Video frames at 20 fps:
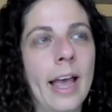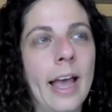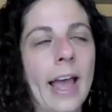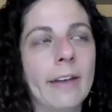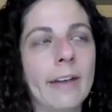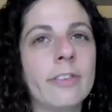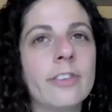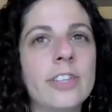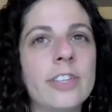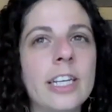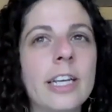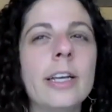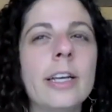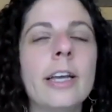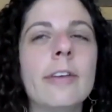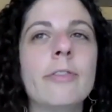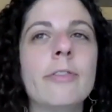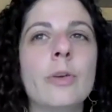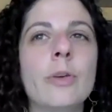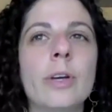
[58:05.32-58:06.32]
seeing
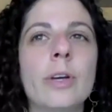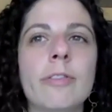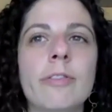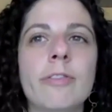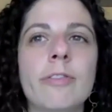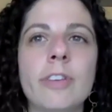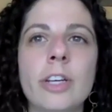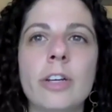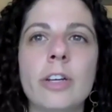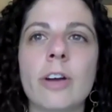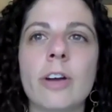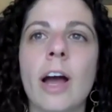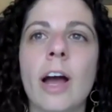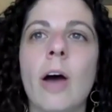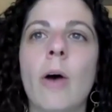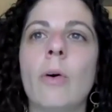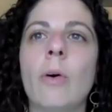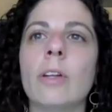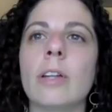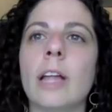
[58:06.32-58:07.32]
if you can figure
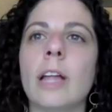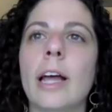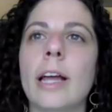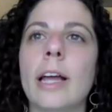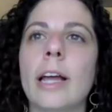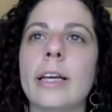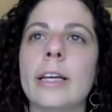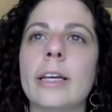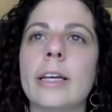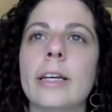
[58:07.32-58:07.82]
out like,